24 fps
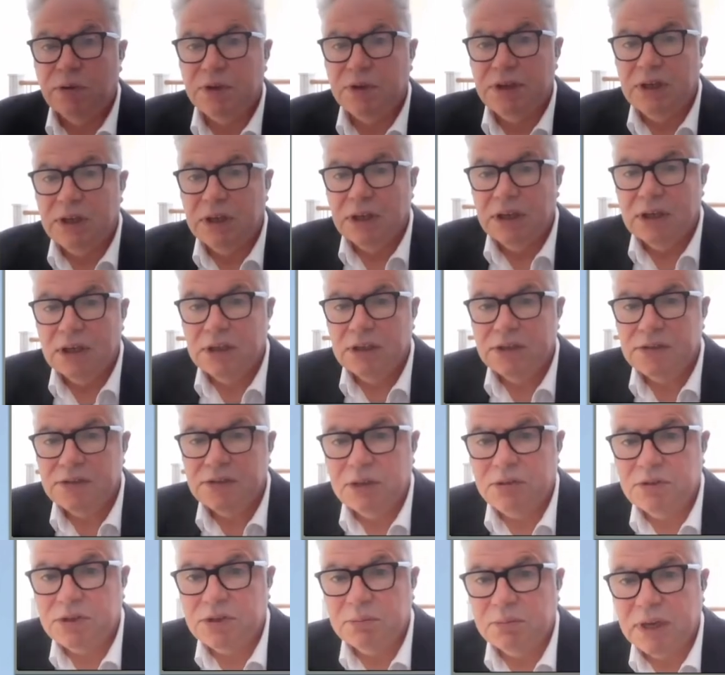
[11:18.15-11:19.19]
We
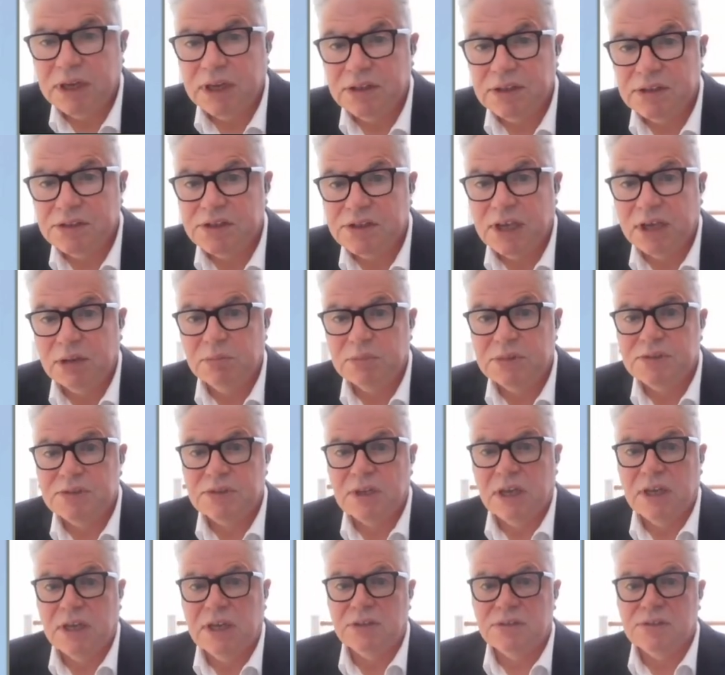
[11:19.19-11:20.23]
seem to make the same
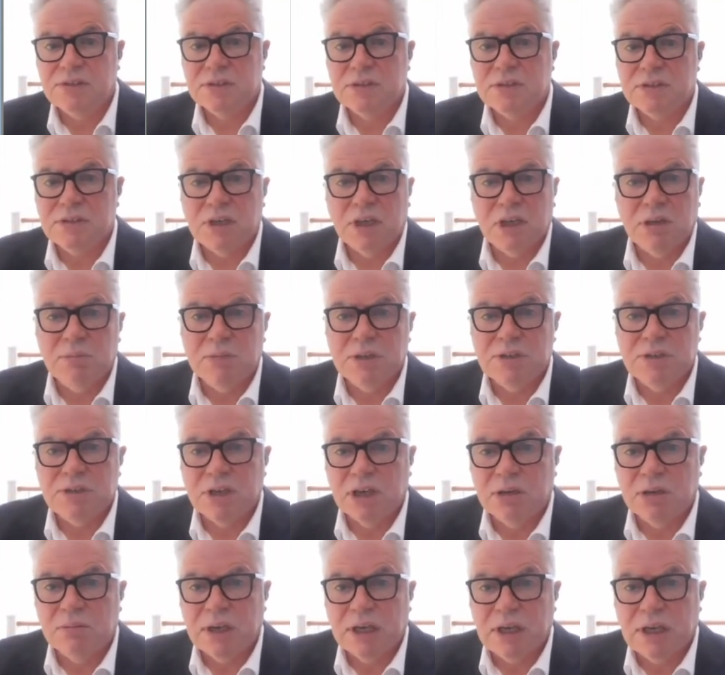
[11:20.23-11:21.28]
mistakes time and
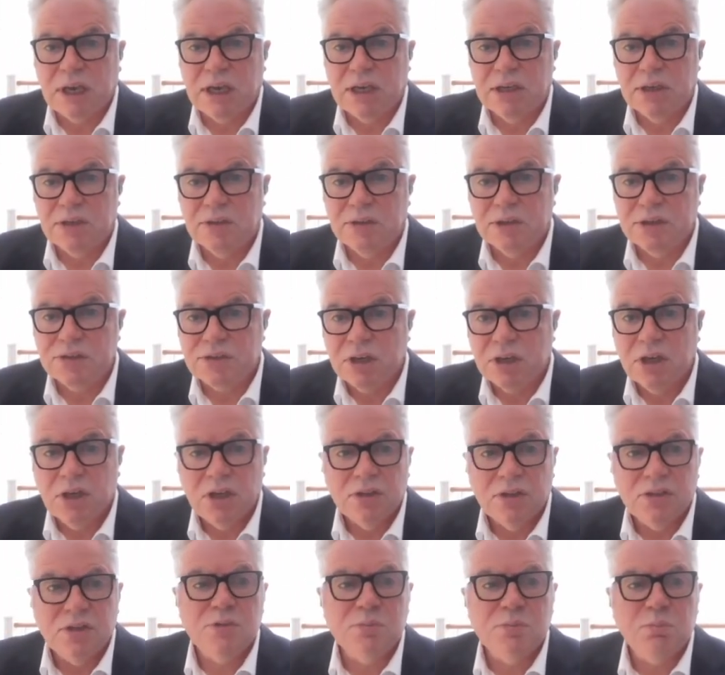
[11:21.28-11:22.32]
time again, and
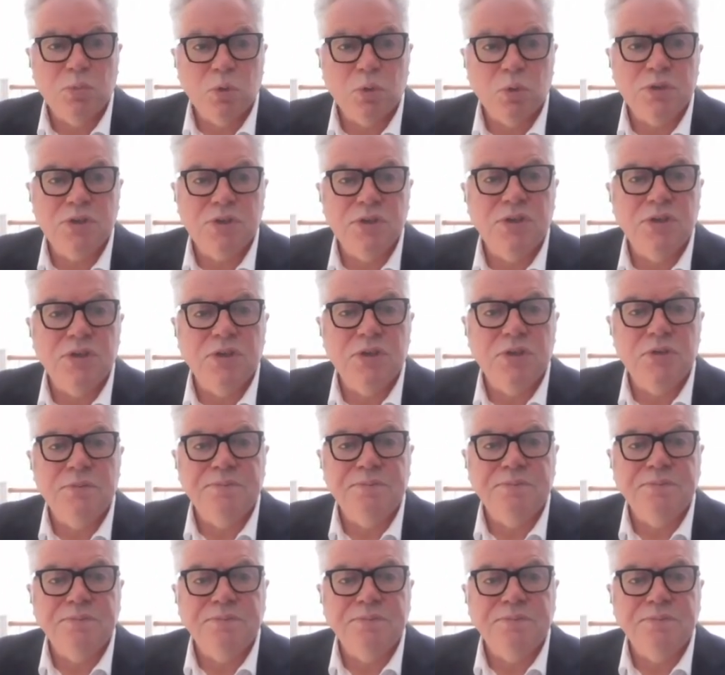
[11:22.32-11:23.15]
there's more to do.